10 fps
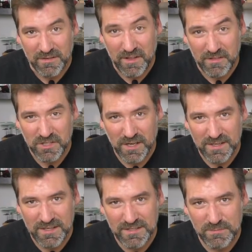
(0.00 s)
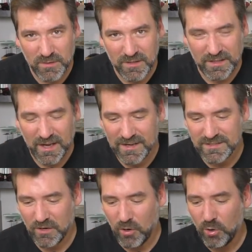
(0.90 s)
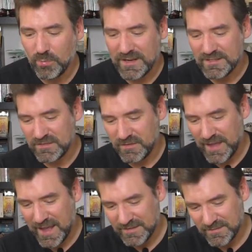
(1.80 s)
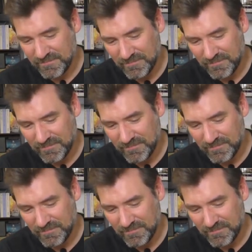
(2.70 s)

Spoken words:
The Chinese guys always do that.